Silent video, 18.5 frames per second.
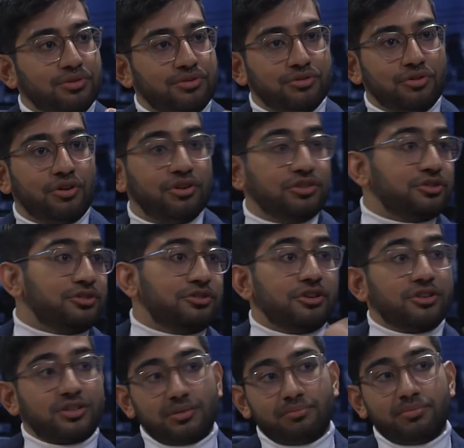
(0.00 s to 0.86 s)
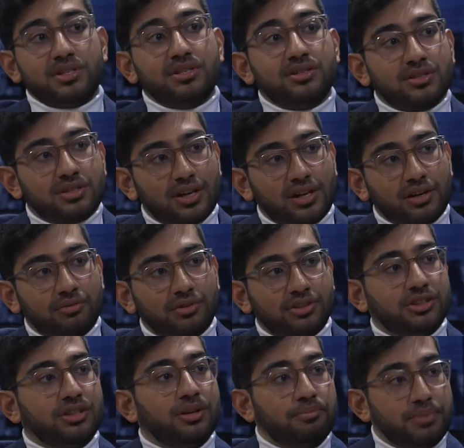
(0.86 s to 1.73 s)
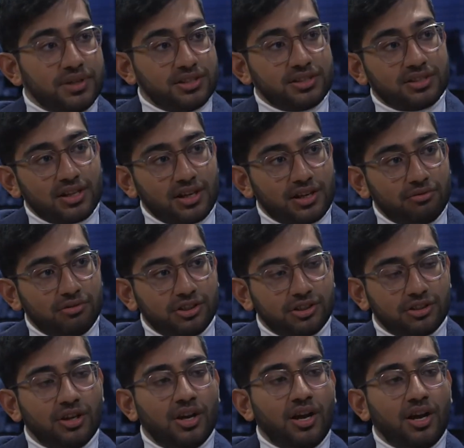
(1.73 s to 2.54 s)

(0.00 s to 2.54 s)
to also talk the business language, and the business languages